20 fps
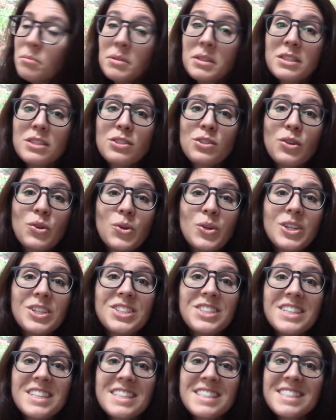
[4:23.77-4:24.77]
It's
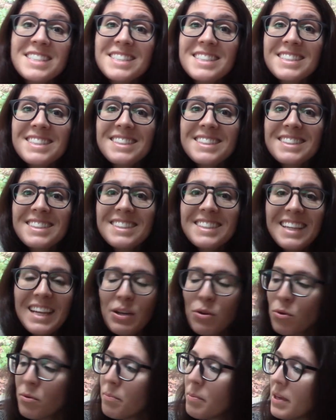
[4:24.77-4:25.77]
gorgeous.
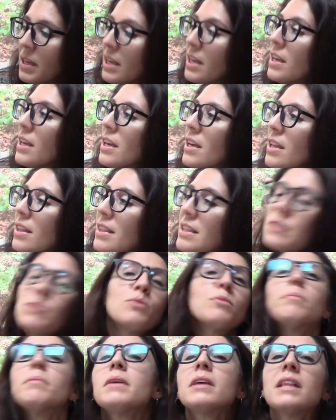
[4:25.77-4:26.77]
This
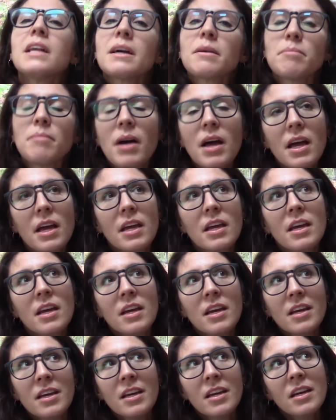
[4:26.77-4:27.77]
will be like my
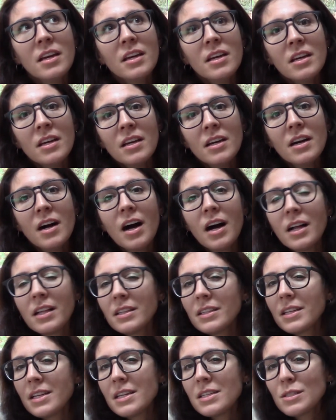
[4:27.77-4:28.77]

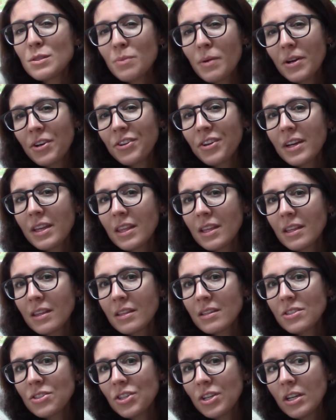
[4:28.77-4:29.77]
holiday sweater, I think,
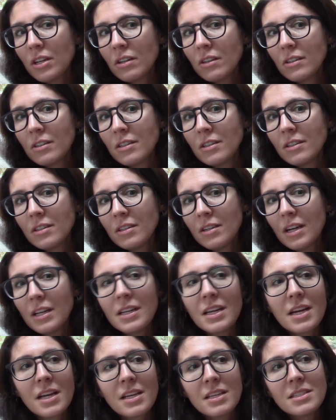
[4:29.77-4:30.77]
this year. A
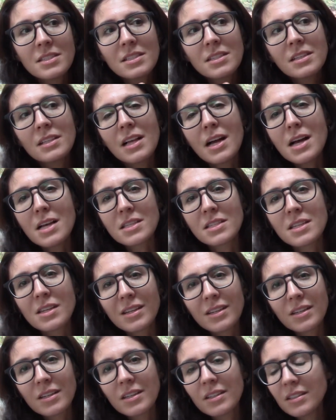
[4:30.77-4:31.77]
nice
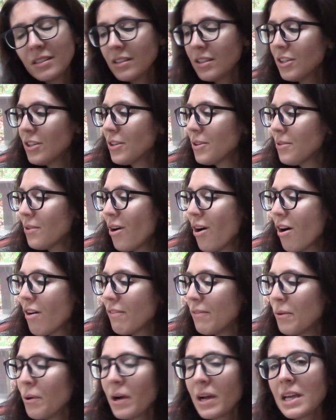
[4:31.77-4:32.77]
classic,
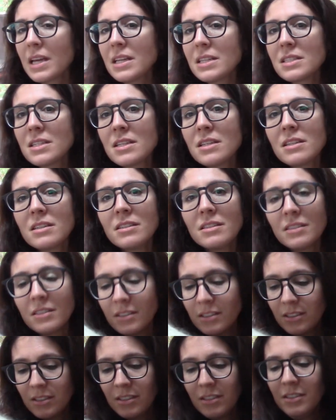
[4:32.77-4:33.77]
off-white
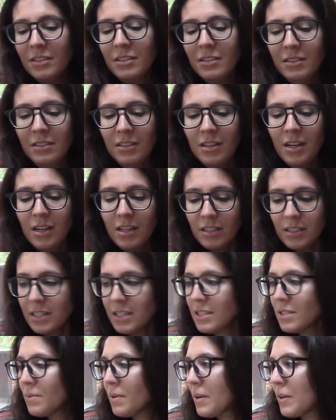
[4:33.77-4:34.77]
holiday
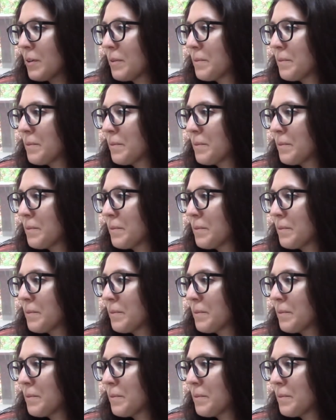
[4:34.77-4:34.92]
sweater.